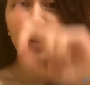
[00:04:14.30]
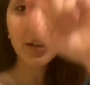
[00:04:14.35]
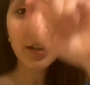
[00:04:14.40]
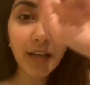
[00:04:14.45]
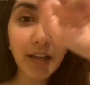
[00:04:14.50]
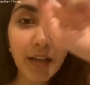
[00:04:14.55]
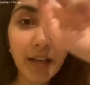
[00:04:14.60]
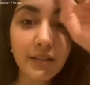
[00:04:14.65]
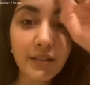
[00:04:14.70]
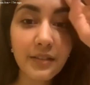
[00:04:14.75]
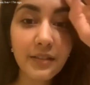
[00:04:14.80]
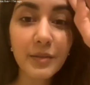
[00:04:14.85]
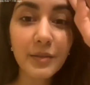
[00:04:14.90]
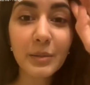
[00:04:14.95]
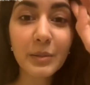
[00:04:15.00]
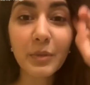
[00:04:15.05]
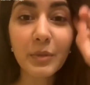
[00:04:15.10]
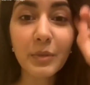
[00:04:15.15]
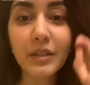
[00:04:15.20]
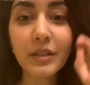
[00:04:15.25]
How to Get Away
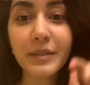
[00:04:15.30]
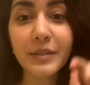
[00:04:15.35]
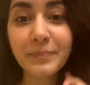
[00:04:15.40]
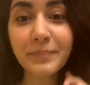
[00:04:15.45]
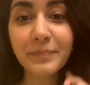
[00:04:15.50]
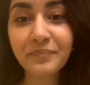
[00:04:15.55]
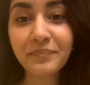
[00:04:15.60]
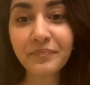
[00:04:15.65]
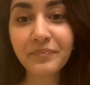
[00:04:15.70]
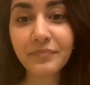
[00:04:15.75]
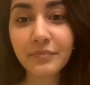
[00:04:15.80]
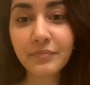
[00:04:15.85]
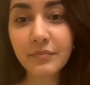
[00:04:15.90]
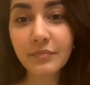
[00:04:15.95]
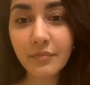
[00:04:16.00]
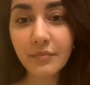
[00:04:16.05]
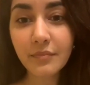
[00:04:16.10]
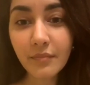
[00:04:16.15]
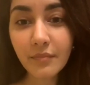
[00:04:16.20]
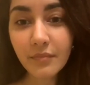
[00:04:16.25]
with Murder.
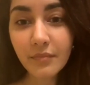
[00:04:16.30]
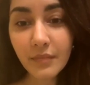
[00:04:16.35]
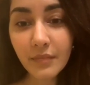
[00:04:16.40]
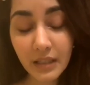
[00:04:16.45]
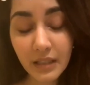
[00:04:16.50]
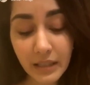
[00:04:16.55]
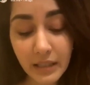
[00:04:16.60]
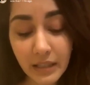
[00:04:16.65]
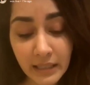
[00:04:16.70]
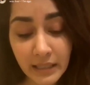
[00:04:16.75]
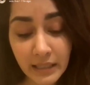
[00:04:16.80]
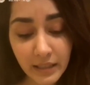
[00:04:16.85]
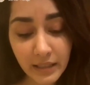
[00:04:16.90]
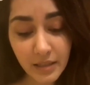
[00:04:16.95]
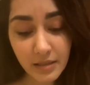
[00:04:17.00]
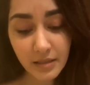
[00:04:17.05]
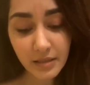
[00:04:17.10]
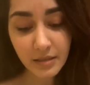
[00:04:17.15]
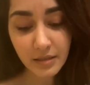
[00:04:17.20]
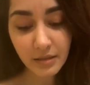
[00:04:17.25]
Then there
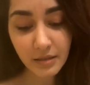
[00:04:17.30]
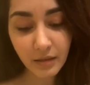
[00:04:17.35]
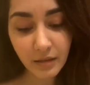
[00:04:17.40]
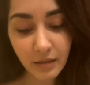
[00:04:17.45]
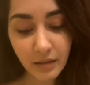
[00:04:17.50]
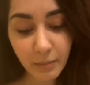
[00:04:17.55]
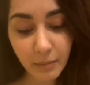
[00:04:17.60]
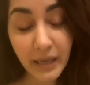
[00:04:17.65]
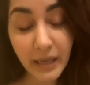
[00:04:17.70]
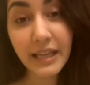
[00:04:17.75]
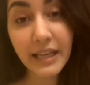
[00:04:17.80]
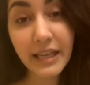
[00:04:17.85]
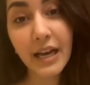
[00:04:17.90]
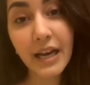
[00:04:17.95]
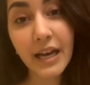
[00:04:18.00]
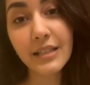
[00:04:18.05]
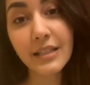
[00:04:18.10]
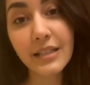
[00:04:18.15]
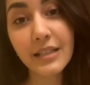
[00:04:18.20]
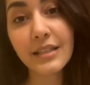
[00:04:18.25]
is Money
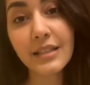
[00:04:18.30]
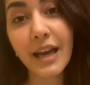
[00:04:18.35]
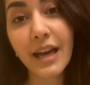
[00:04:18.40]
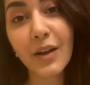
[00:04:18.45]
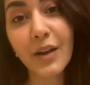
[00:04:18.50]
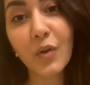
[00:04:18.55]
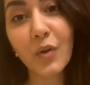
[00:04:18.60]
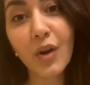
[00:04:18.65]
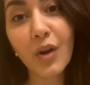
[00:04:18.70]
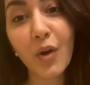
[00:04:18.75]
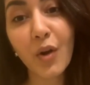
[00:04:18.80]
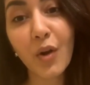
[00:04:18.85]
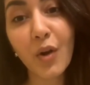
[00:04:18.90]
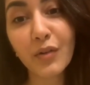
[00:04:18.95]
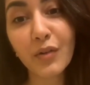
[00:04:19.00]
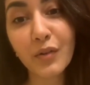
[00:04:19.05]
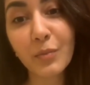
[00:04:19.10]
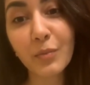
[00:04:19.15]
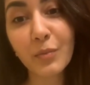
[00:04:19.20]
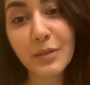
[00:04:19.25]
Heist. I know a lot
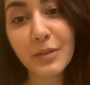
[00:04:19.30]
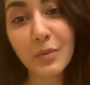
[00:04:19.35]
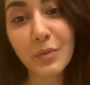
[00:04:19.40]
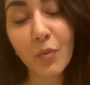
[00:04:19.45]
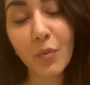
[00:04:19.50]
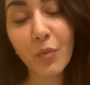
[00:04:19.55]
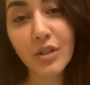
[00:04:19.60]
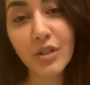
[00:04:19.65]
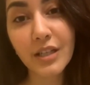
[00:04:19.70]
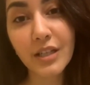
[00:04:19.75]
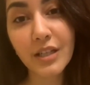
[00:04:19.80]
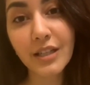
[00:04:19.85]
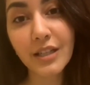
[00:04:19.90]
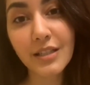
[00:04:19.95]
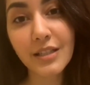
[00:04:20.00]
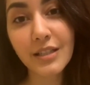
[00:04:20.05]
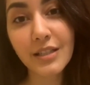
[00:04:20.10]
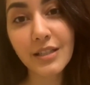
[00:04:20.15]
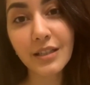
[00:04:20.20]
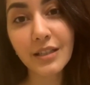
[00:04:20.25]
of you must be watching it.
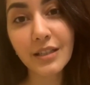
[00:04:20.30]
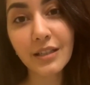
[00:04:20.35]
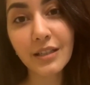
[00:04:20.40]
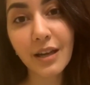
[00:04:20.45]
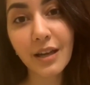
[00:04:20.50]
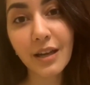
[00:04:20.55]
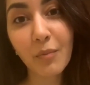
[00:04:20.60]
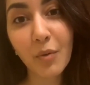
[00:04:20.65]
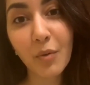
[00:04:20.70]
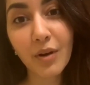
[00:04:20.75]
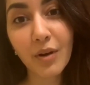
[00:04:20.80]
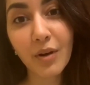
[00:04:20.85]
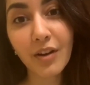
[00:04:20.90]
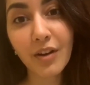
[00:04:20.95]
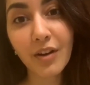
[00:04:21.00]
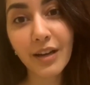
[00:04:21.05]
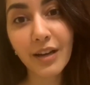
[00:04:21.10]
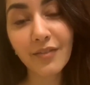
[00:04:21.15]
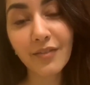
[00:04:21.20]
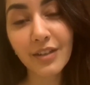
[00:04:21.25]
It's number one
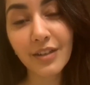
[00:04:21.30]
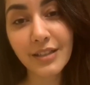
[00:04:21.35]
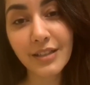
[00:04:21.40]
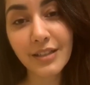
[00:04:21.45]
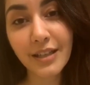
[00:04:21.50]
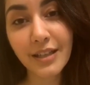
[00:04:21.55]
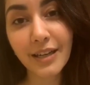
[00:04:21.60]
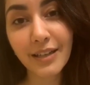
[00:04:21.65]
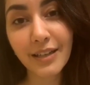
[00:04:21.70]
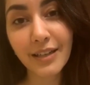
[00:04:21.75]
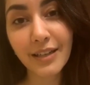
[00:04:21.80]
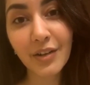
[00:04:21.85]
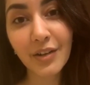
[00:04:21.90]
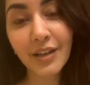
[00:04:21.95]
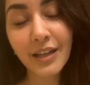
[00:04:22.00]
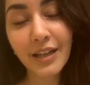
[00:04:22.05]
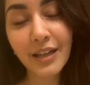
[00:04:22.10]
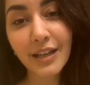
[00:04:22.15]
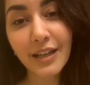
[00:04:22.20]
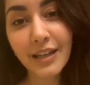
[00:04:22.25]
on Netflix right now.
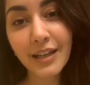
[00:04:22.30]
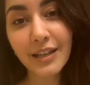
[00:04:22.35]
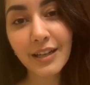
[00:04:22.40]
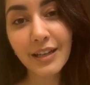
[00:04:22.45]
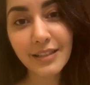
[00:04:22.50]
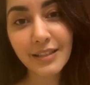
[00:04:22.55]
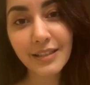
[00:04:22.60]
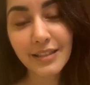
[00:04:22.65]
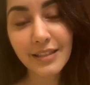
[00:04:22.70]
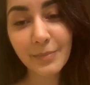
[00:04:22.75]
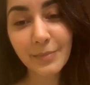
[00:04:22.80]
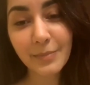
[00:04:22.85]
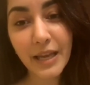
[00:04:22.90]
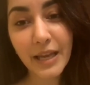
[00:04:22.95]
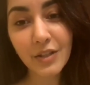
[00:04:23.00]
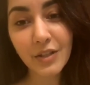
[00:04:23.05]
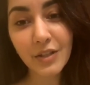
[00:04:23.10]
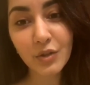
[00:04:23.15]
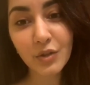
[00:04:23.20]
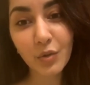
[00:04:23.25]
The
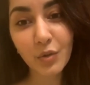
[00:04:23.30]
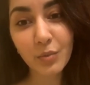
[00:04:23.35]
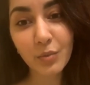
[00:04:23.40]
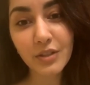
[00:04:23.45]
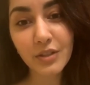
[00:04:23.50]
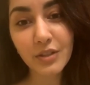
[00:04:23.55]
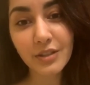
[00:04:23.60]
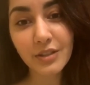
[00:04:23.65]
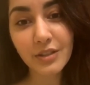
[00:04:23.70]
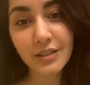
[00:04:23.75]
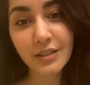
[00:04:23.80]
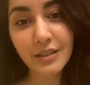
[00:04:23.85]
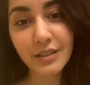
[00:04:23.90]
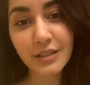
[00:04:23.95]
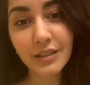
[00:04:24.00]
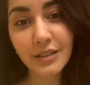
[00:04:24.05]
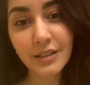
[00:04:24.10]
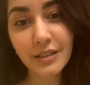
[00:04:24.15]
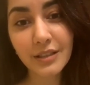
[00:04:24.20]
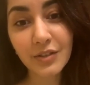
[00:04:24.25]
Spanish show, which is
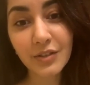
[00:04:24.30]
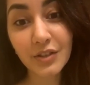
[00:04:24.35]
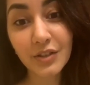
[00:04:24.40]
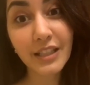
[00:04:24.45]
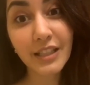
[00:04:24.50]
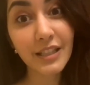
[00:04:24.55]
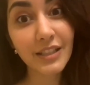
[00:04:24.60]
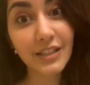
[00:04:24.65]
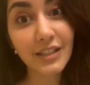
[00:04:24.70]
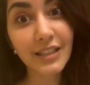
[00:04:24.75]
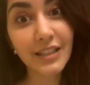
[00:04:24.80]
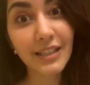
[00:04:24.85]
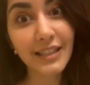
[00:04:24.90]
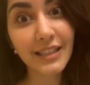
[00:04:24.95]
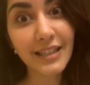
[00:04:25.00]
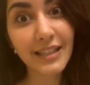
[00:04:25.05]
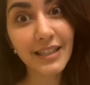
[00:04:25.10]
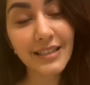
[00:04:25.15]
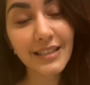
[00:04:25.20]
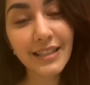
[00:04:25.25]
really, really
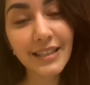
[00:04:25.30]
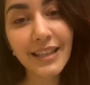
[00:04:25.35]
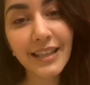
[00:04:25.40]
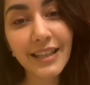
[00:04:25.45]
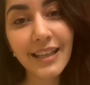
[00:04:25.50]
nice.